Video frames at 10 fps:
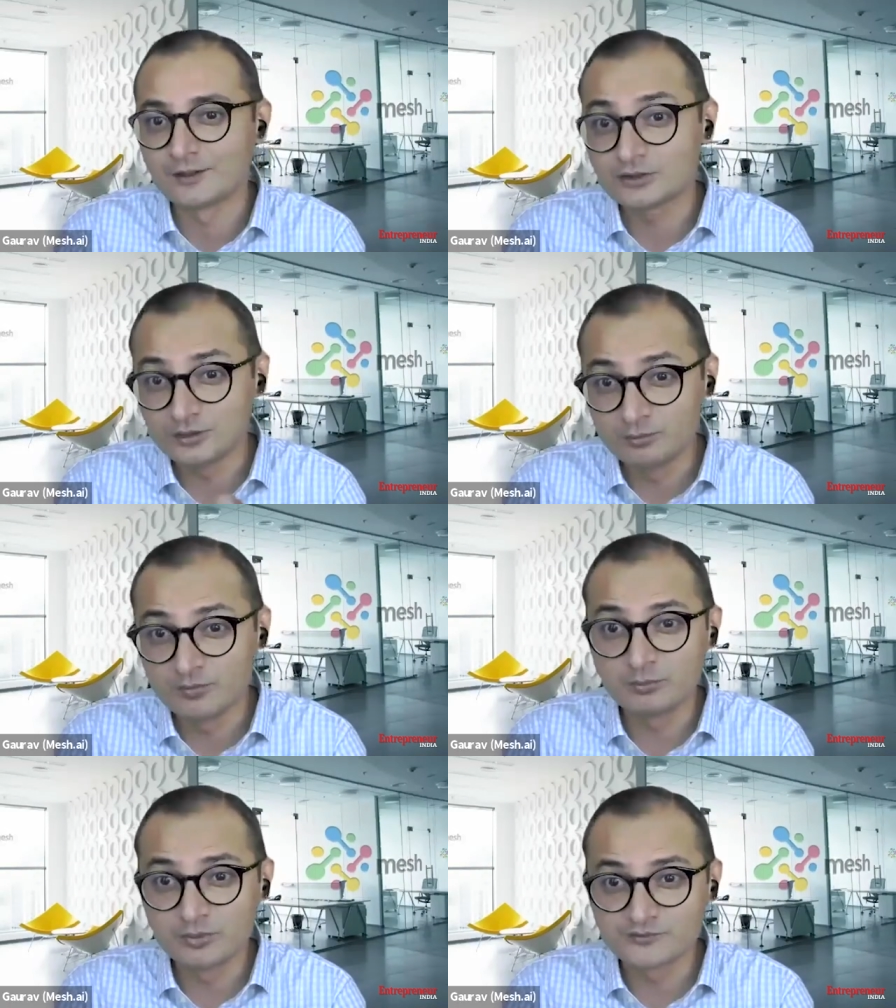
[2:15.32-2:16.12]
uh,
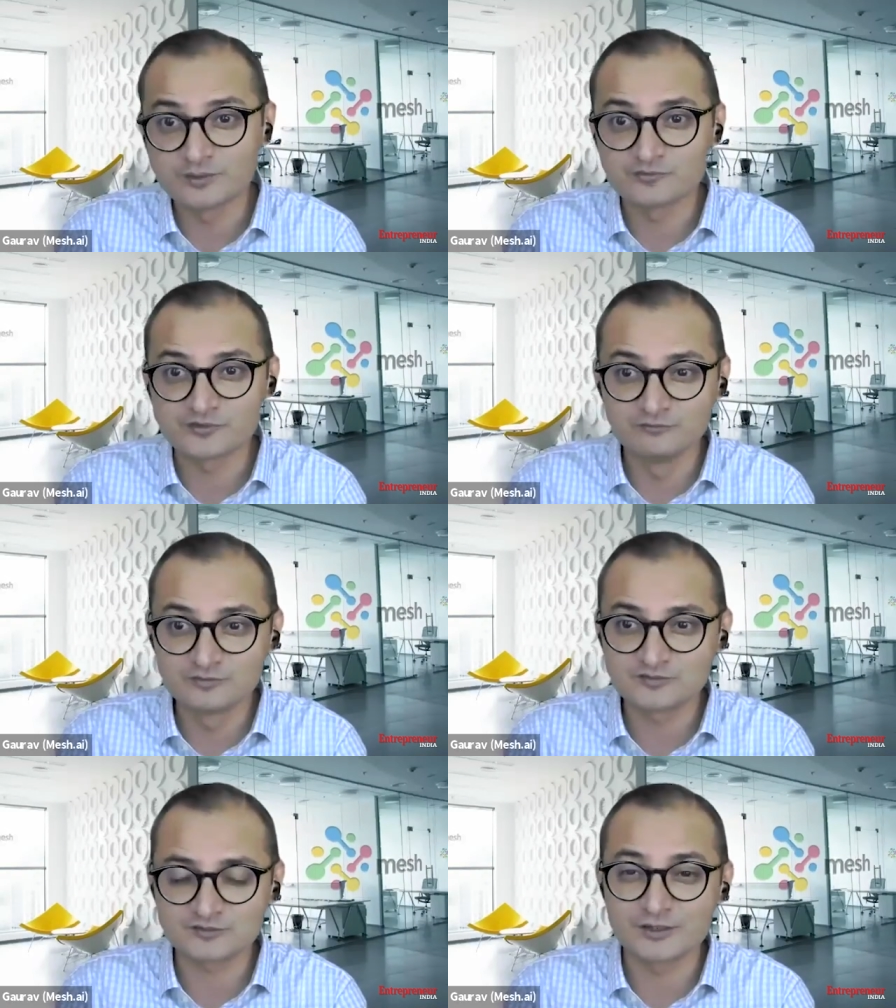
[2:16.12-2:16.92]
team members
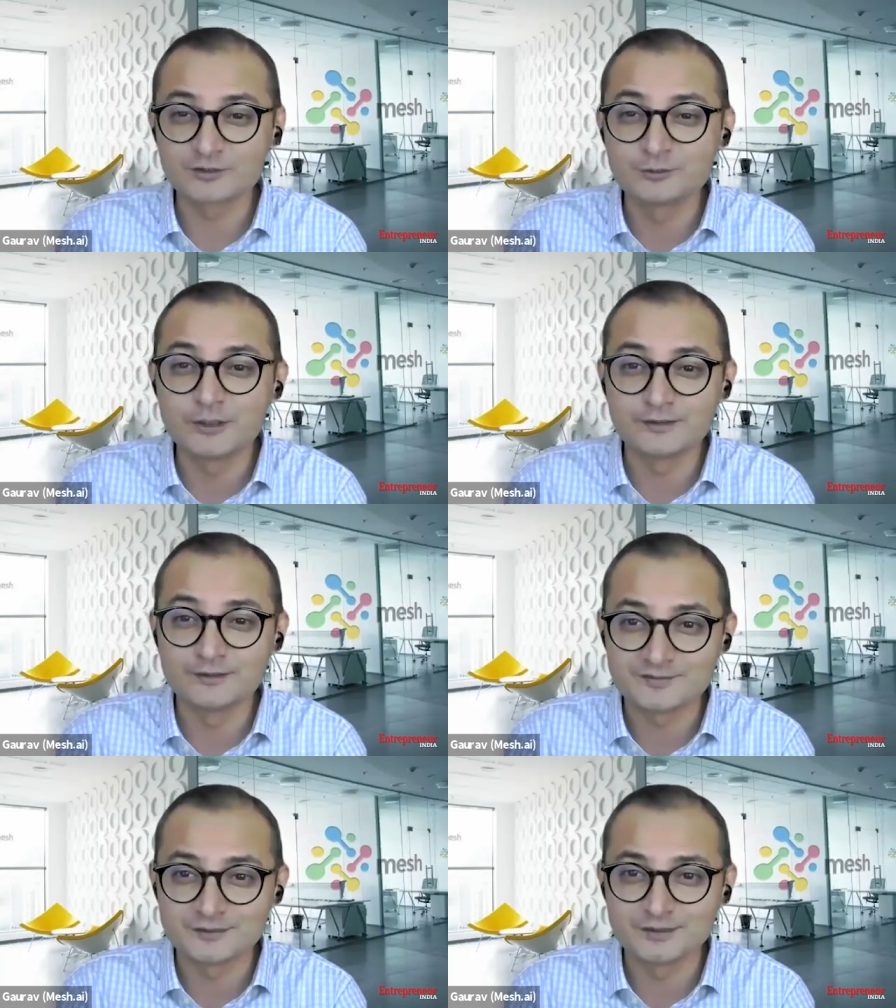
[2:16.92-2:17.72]
themselves start to
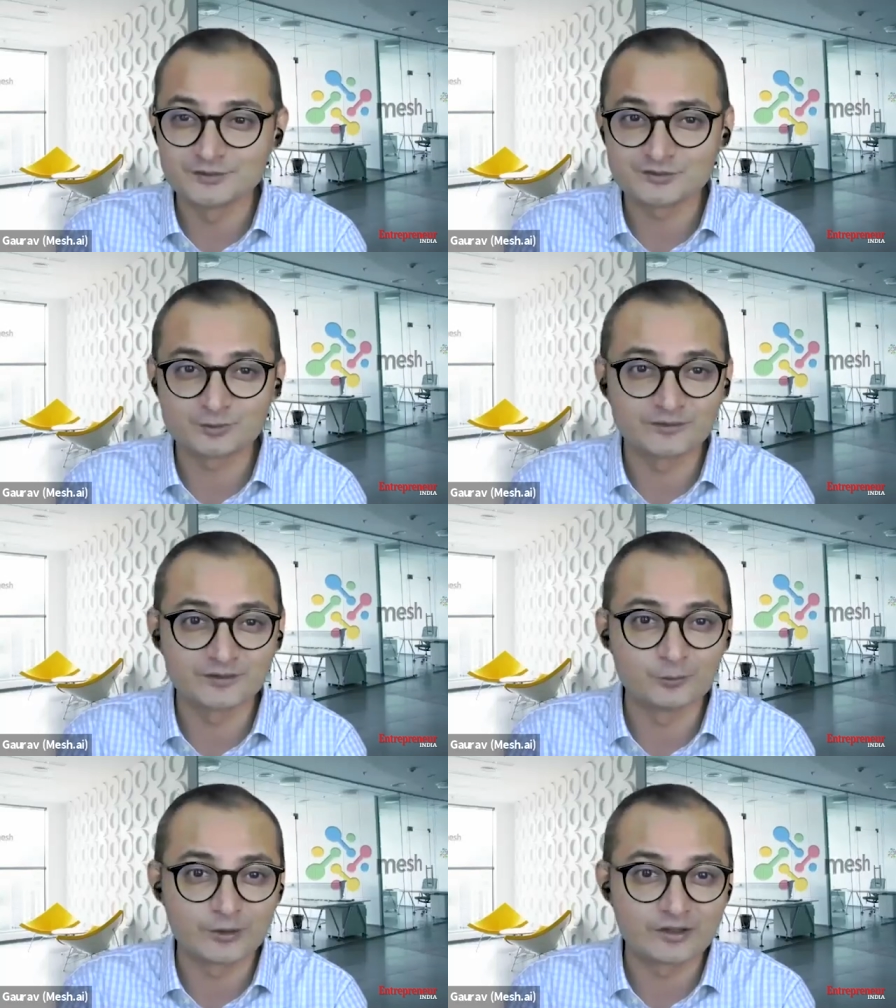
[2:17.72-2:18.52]
get disengaged
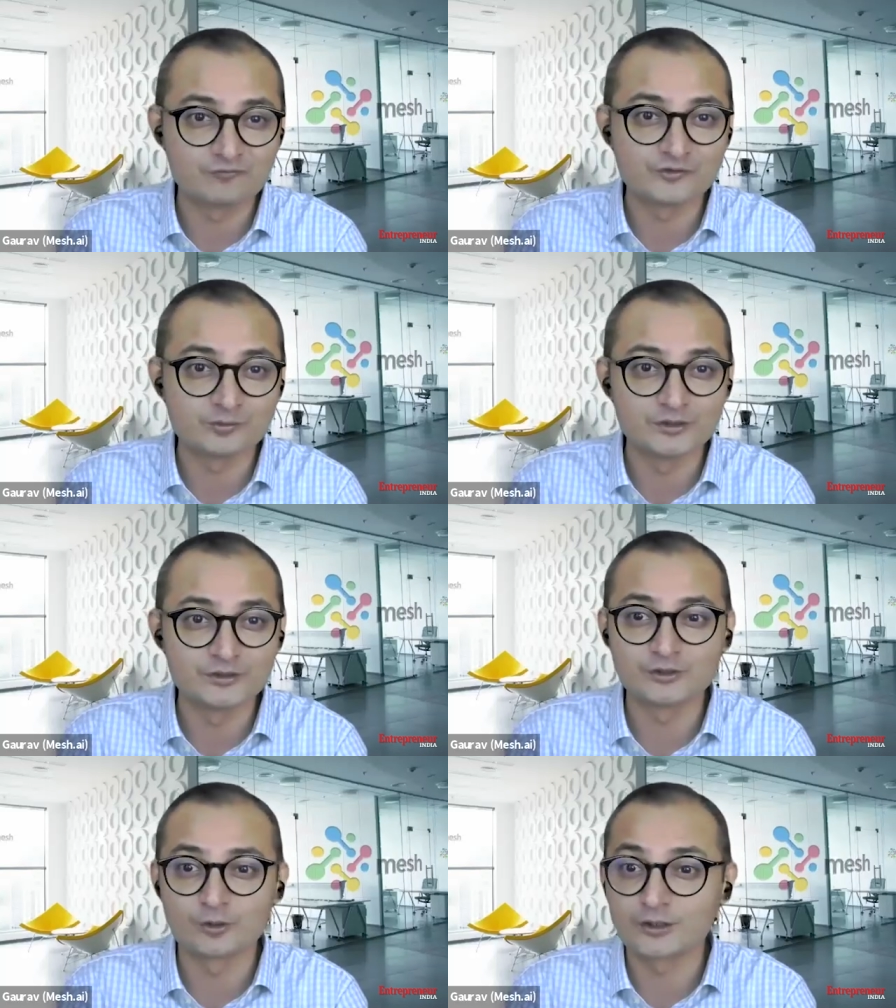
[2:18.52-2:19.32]
when they don't have
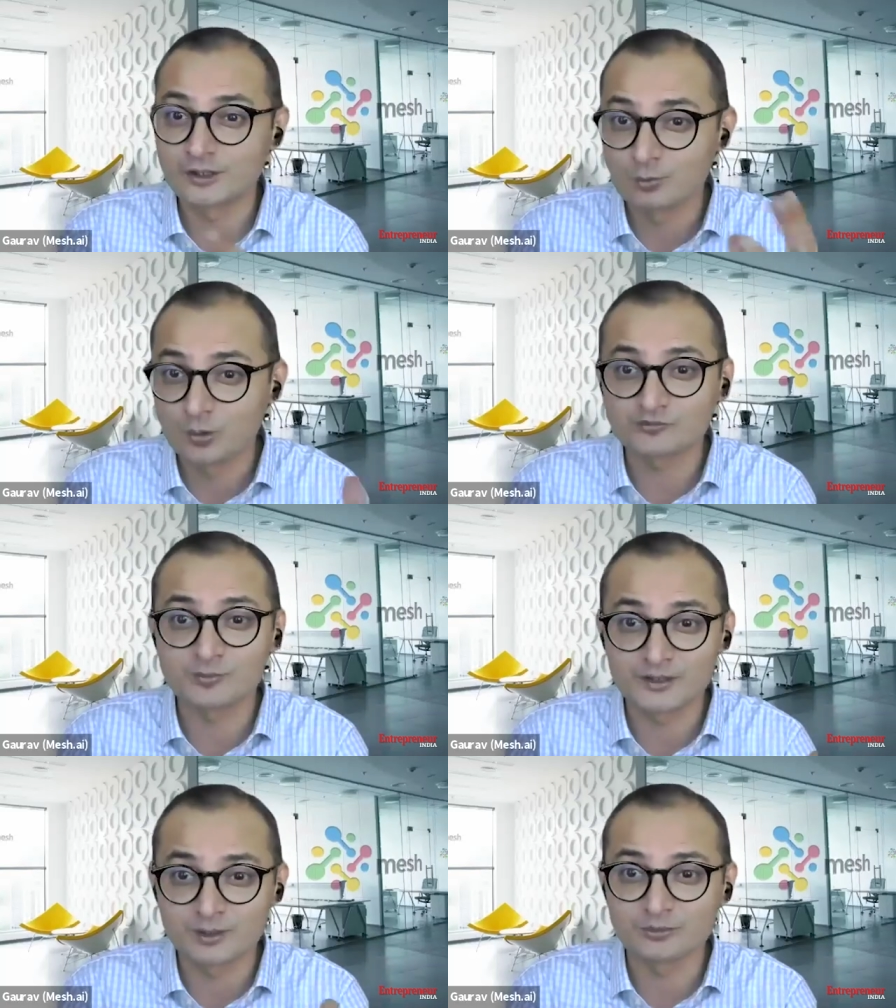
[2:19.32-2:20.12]
visibility on hey
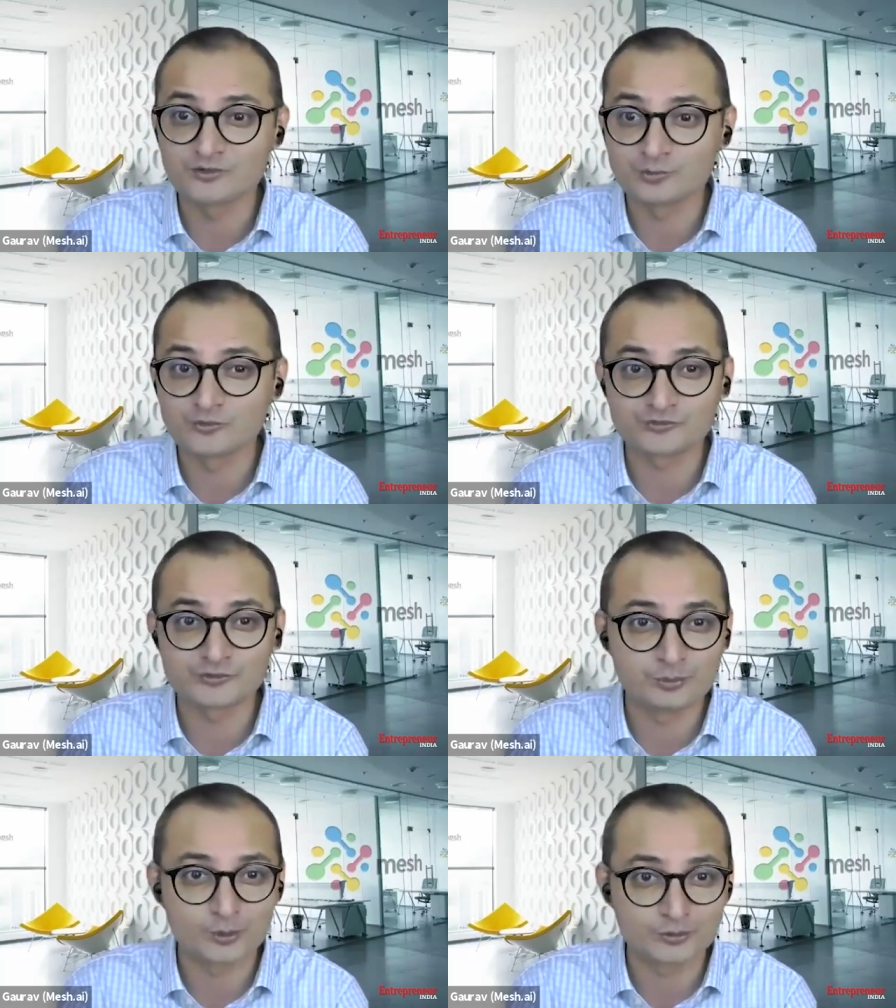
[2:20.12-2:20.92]
what's my company's
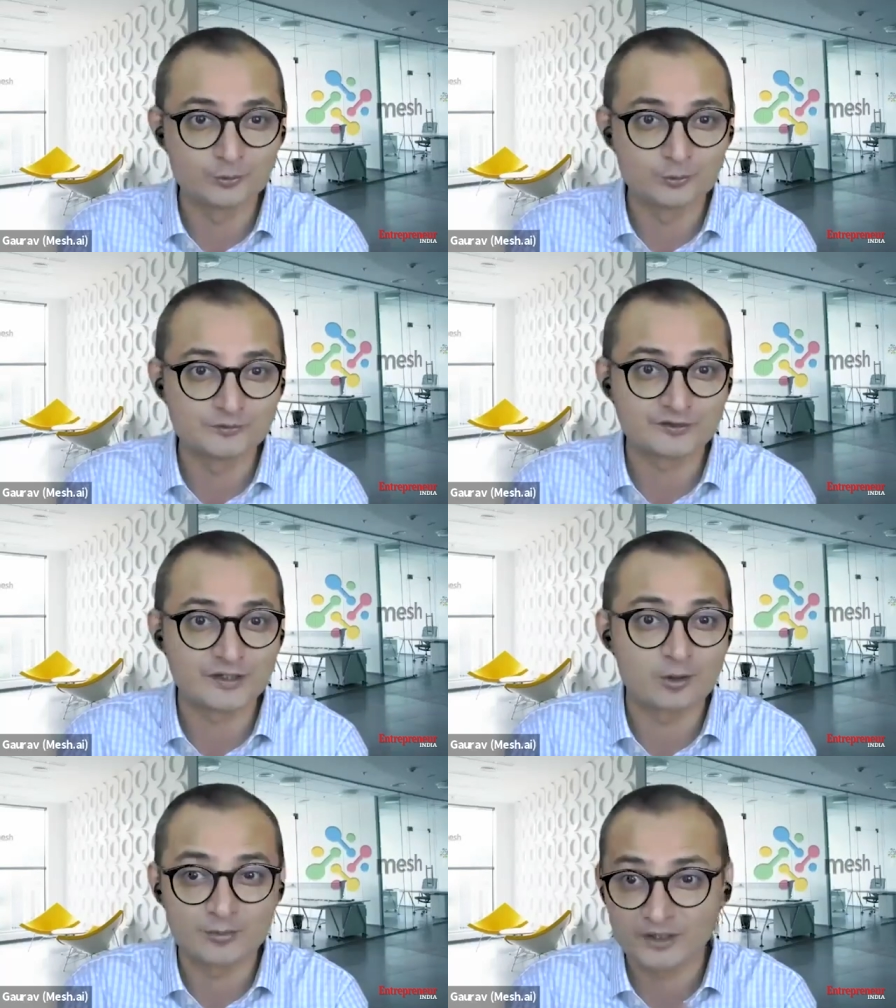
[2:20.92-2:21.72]
most important
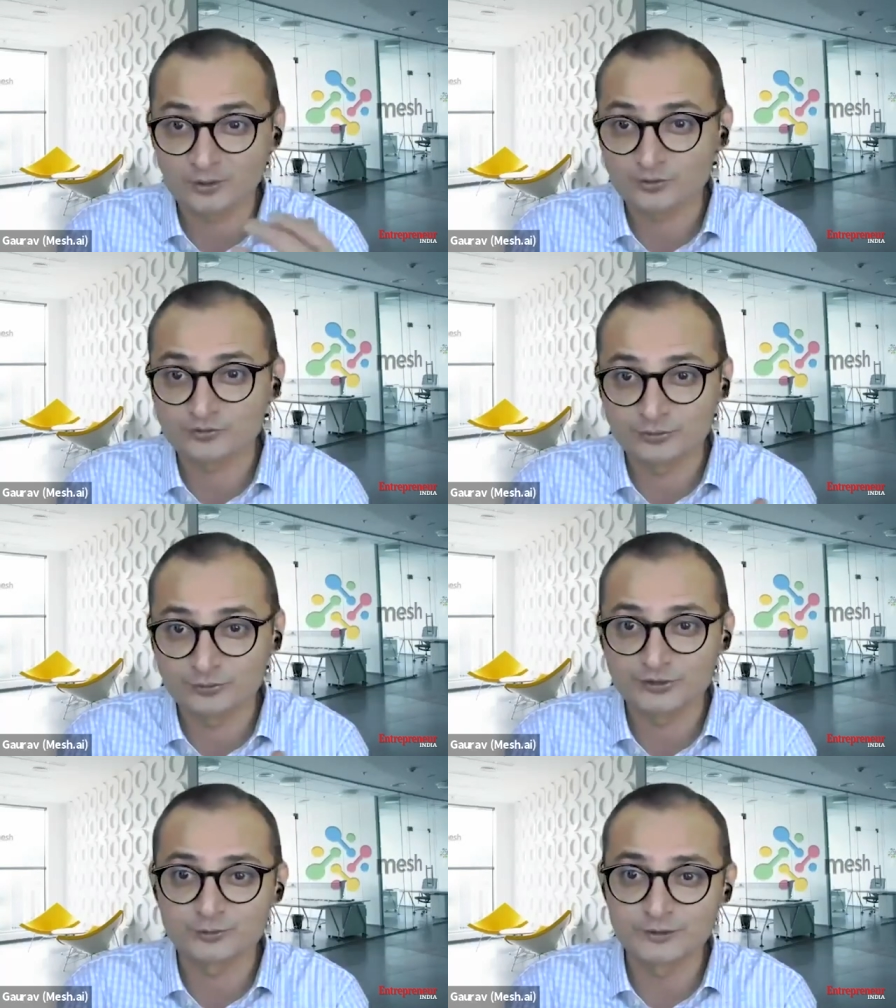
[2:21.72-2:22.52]
goals and how am i
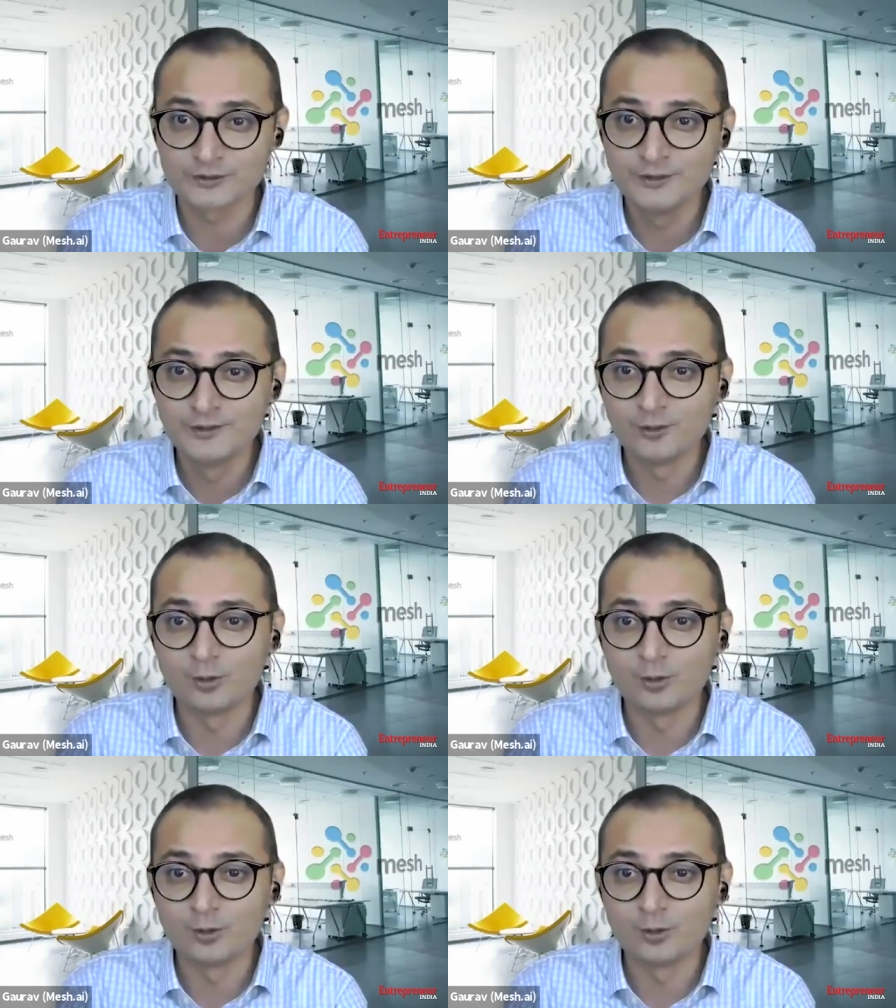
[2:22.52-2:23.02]
contributing to it